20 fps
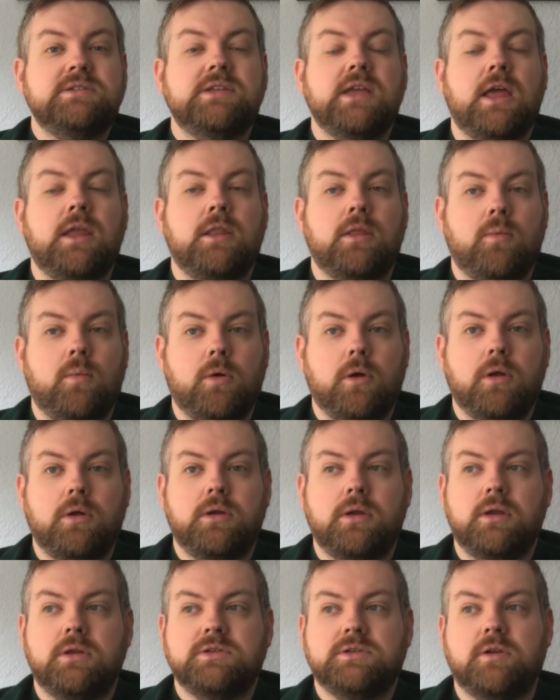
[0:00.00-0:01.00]
and the world.
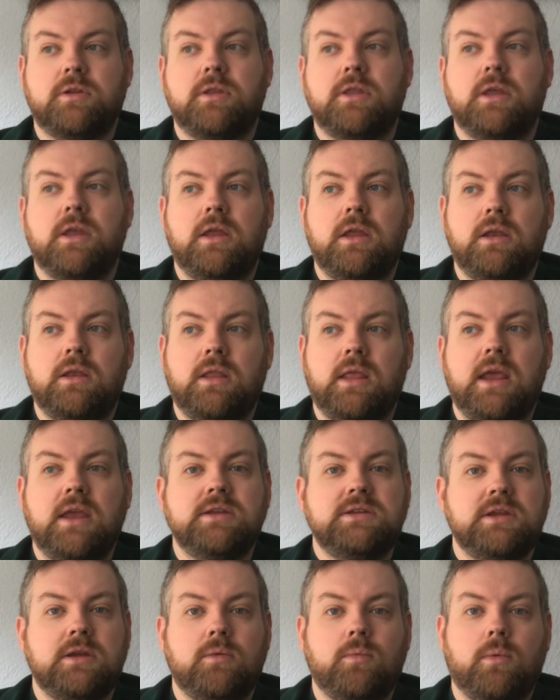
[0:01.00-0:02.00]
It's called the
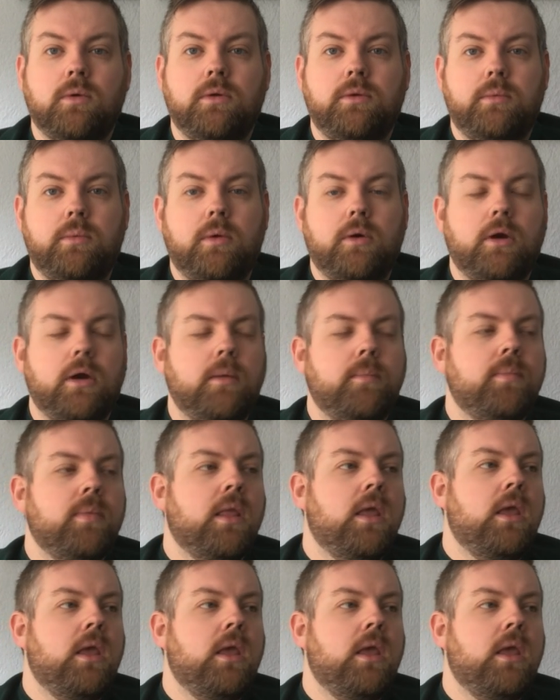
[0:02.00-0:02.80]
Atlantean World War.